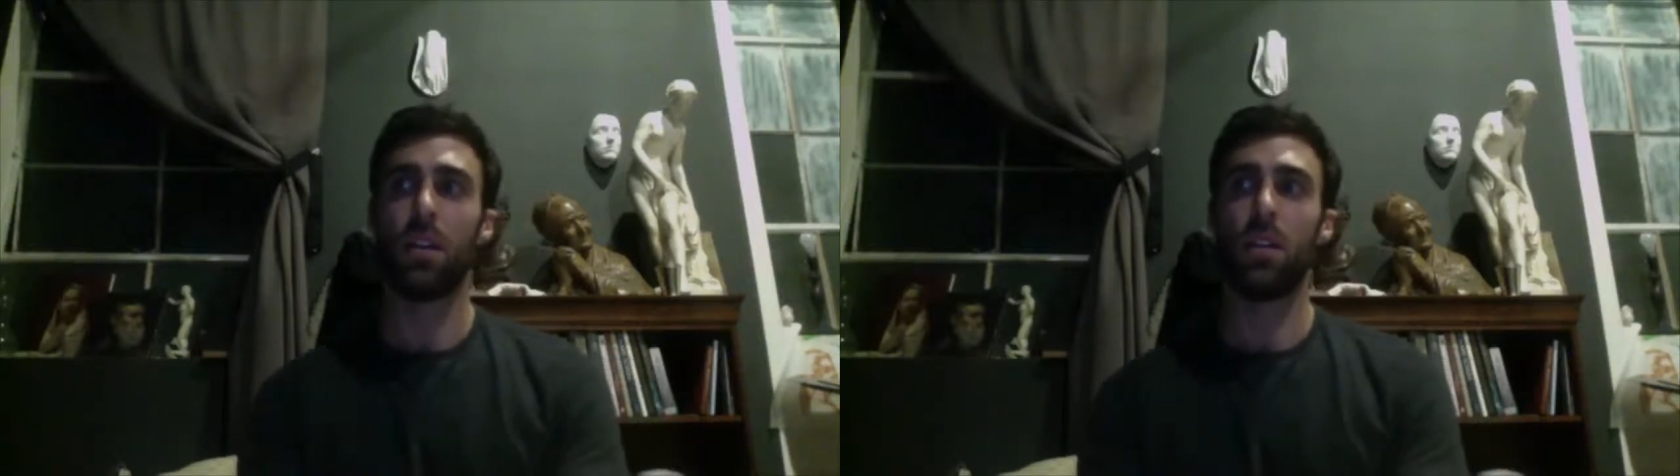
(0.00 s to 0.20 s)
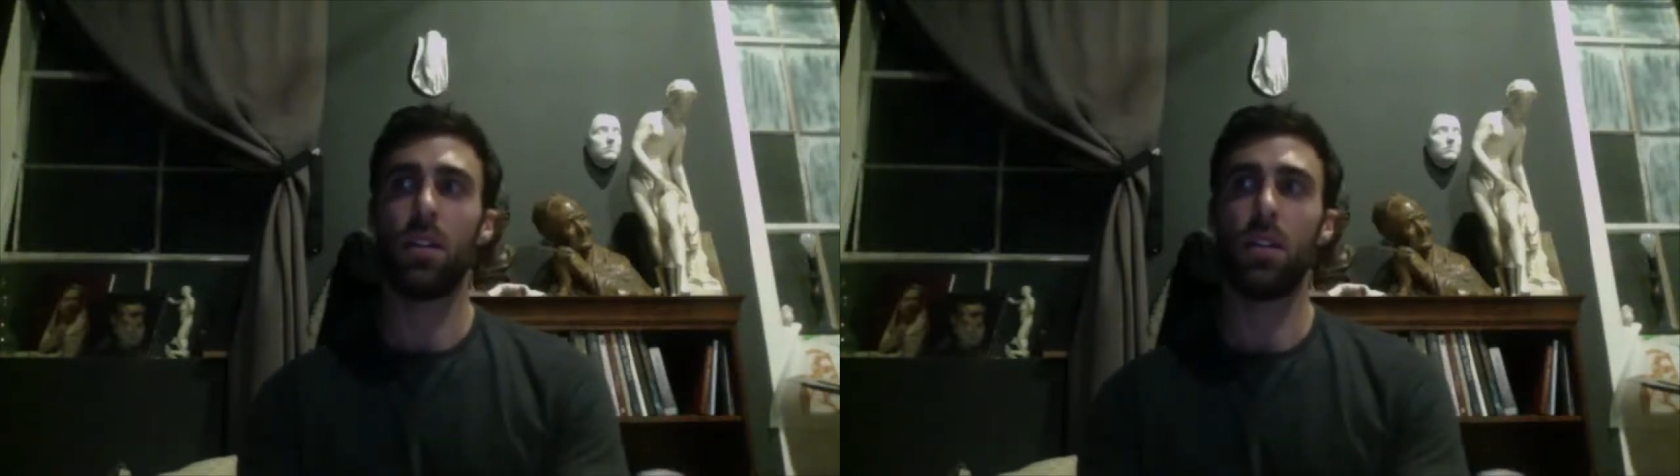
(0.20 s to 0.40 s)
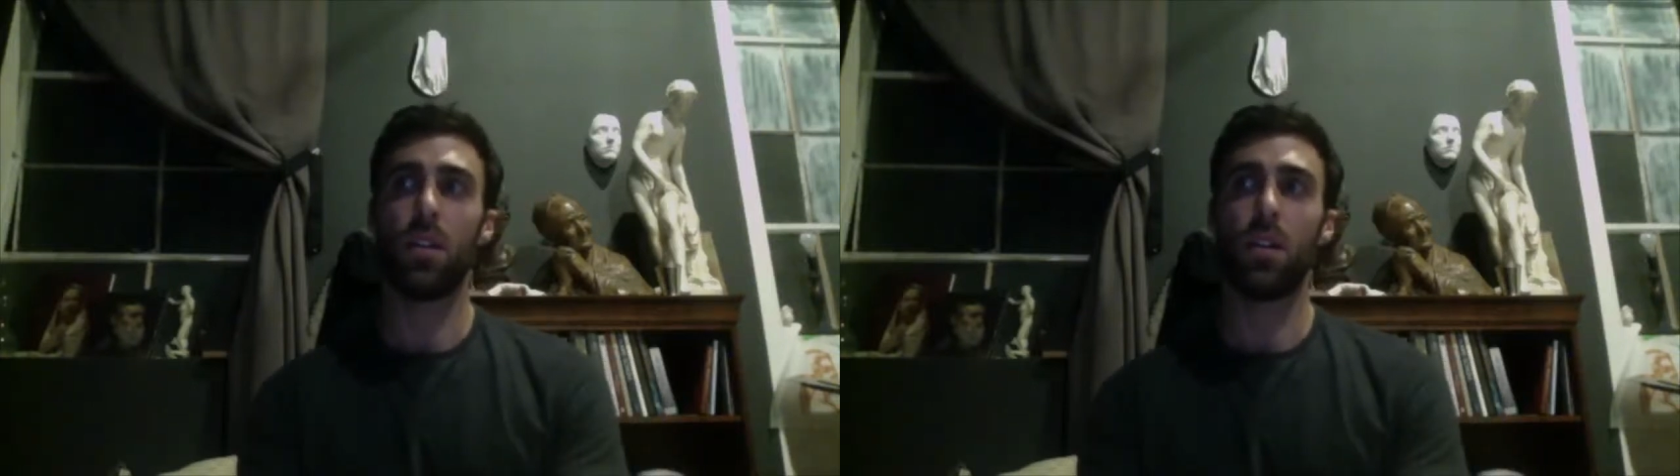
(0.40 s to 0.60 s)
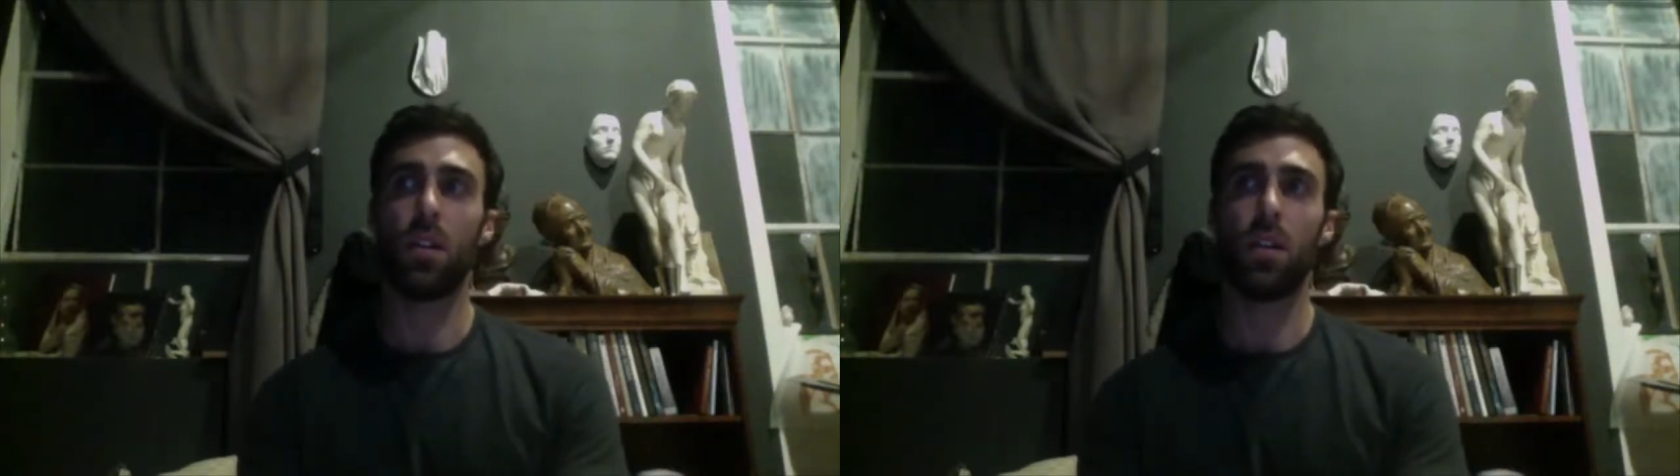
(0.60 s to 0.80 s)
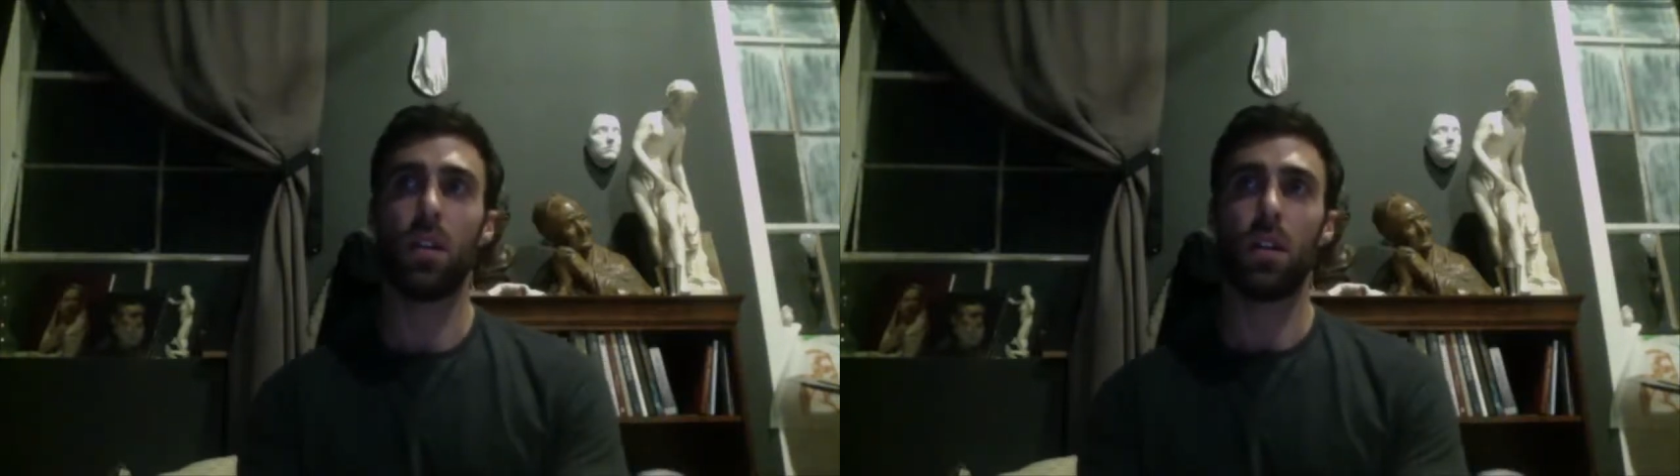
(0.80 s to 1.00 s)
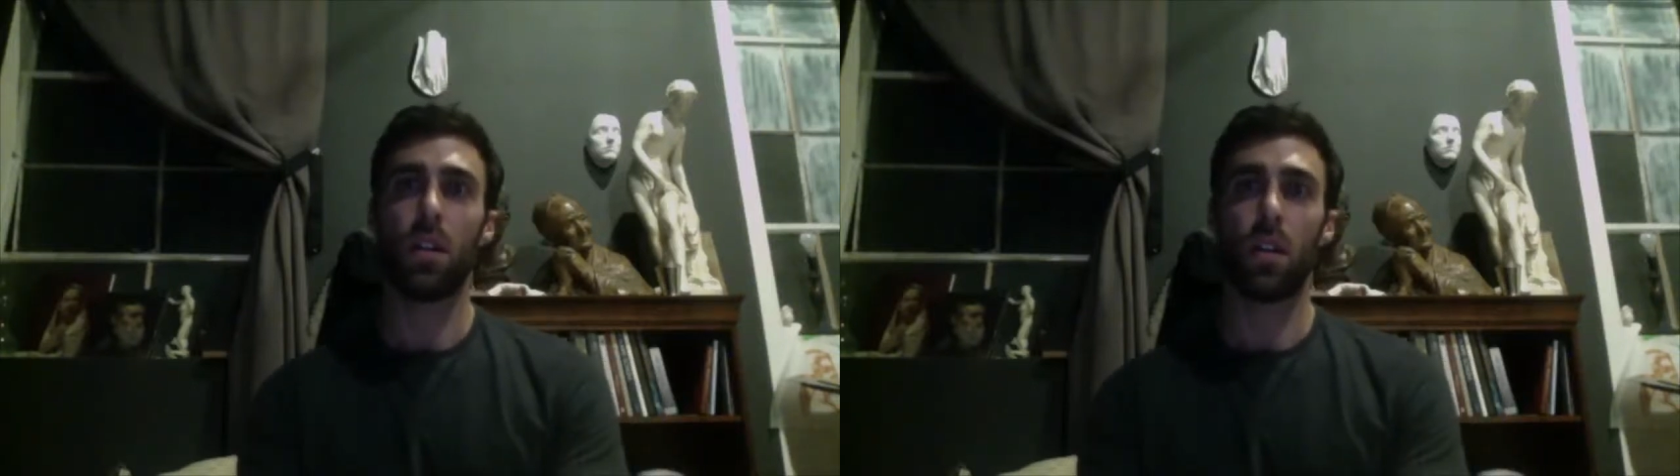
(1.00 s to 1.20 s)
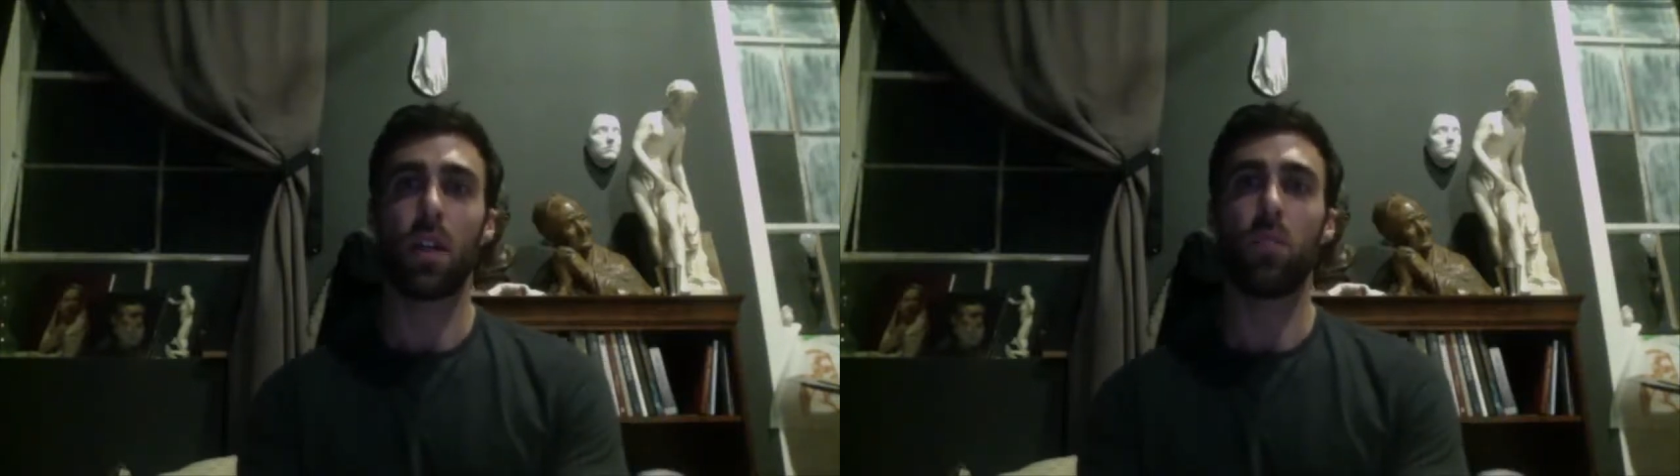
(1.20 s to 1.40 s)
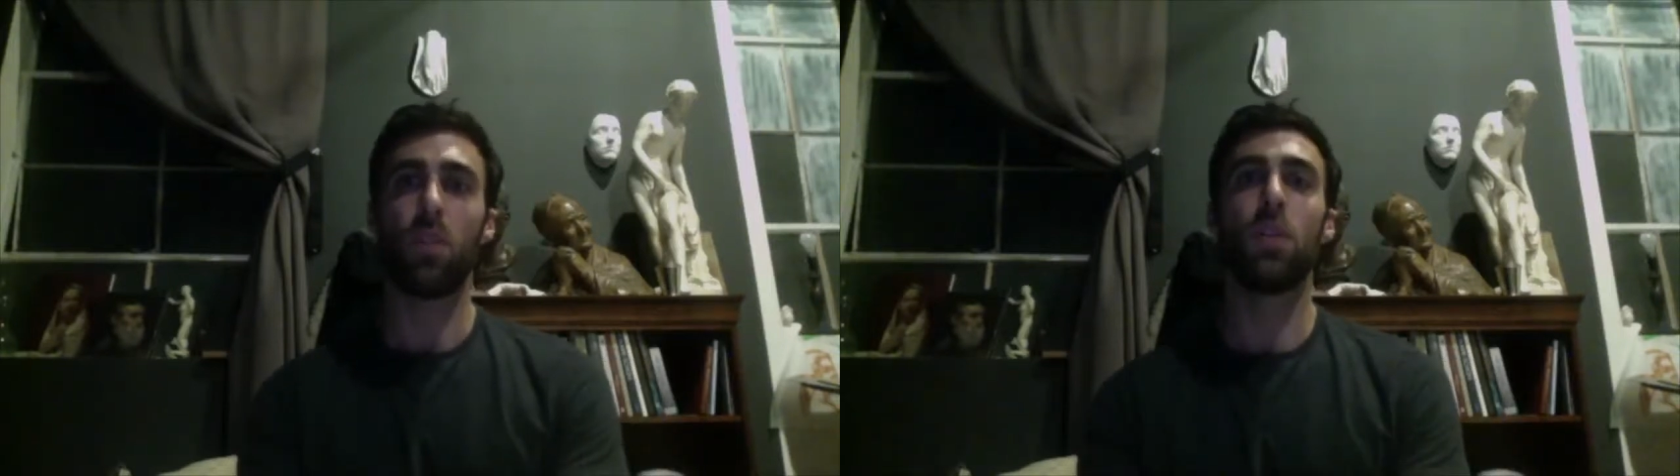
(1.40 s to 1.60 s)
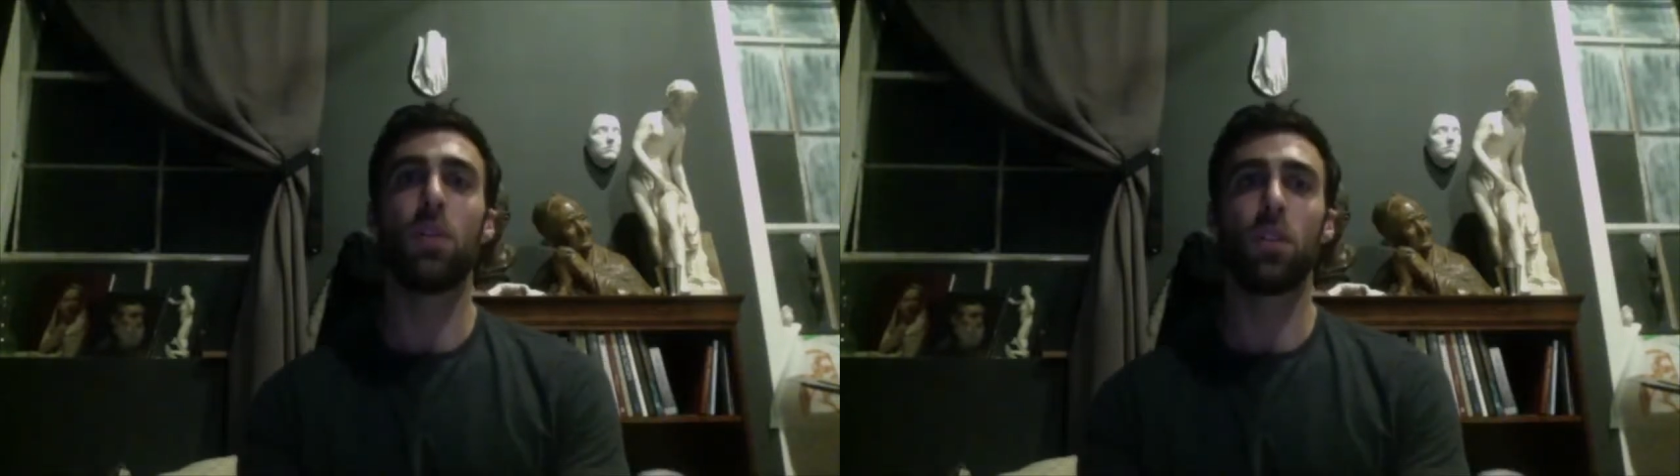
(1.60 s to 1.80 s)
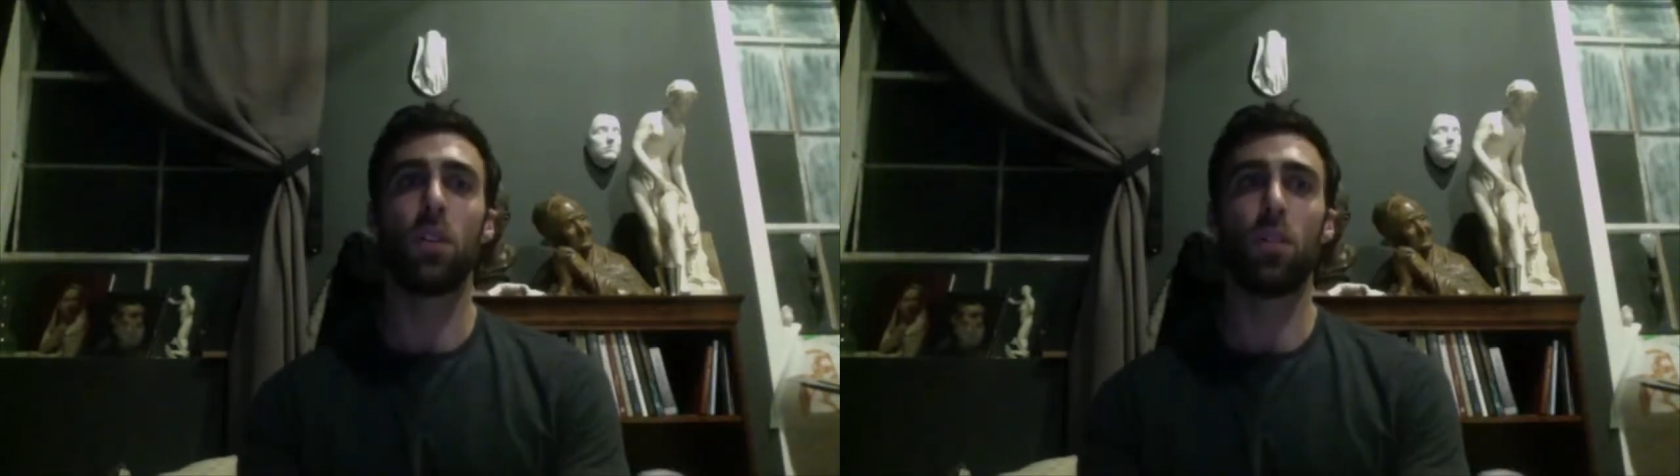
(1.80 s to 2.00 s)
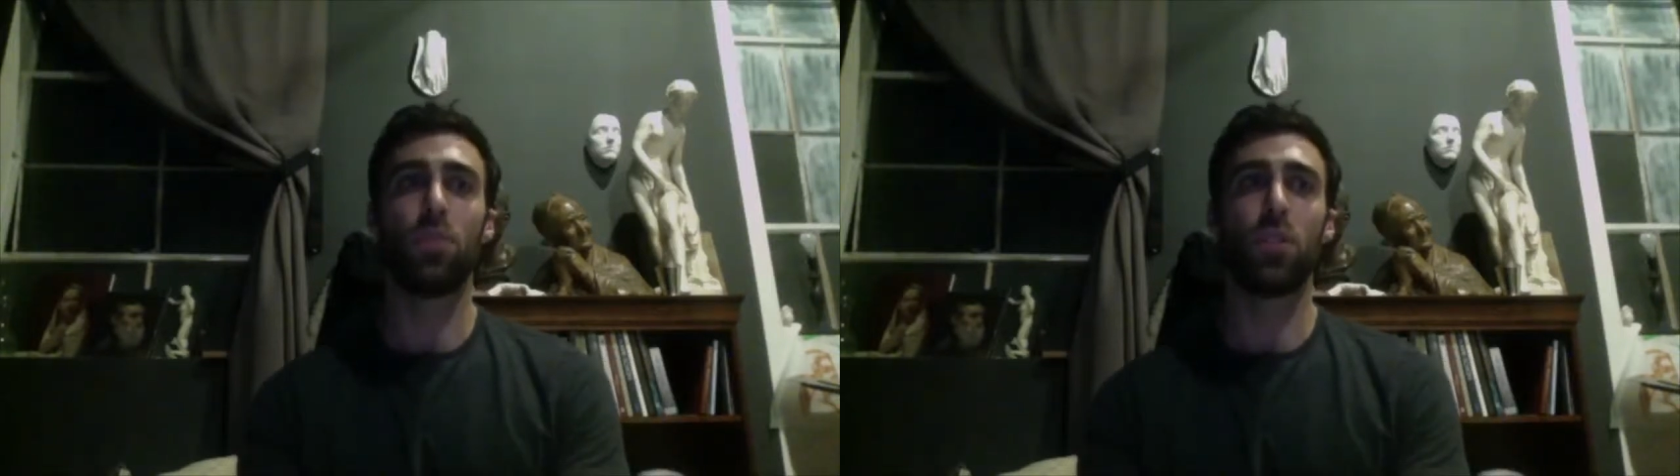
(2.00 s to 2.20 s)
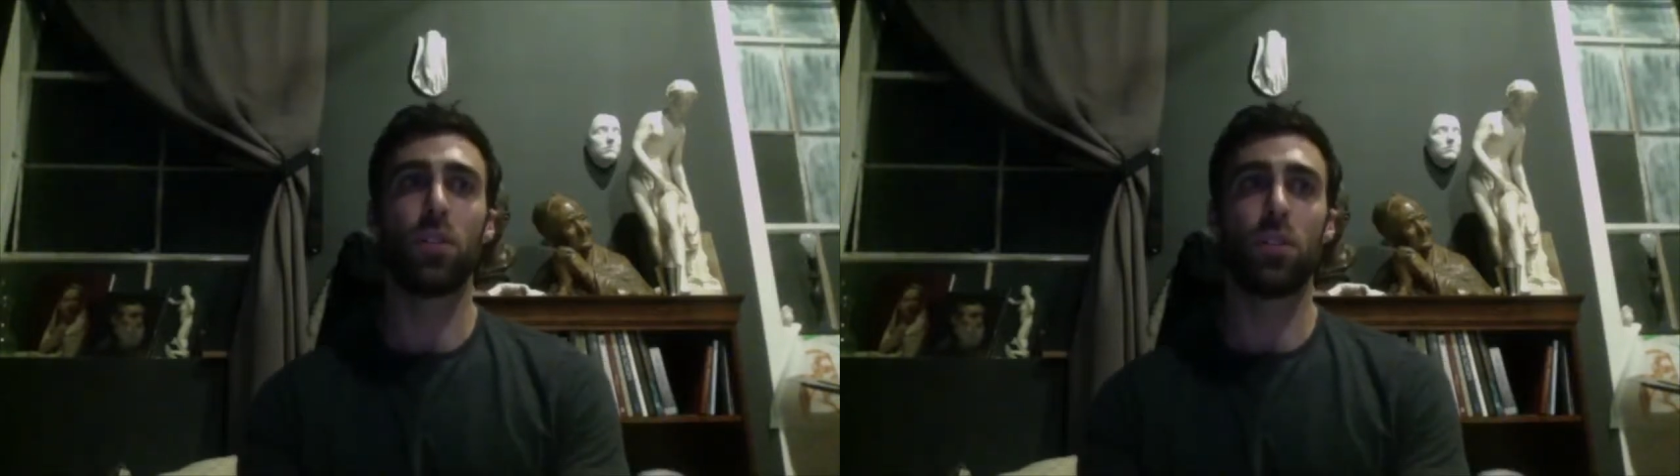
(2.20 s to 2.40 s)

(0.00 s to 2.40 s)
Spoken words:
you know, like real sculptural